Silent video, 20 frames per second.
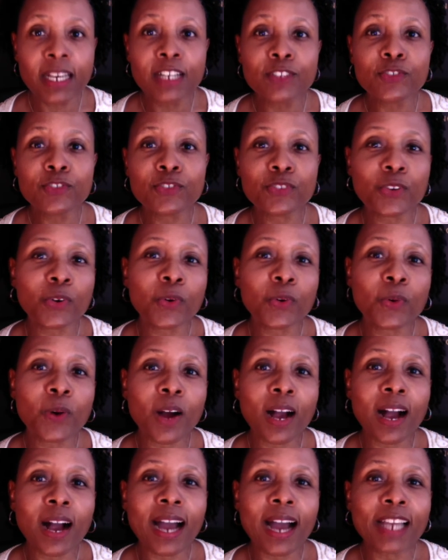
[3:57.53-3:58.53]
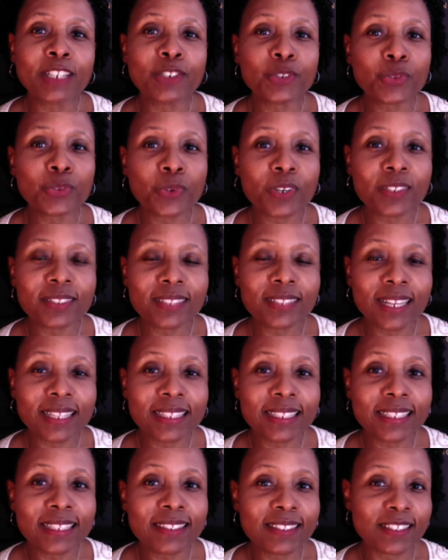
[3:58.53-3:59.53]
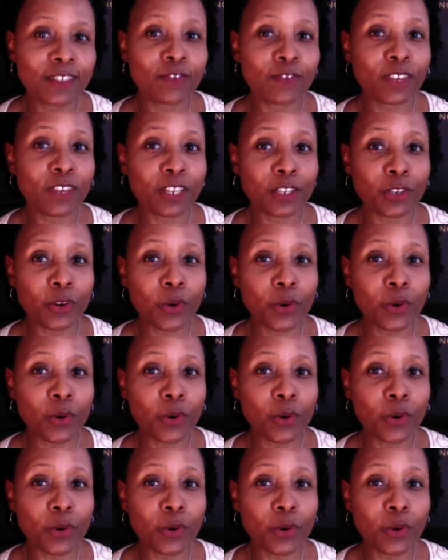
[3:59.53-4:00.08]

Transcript: So uh, I trust that this video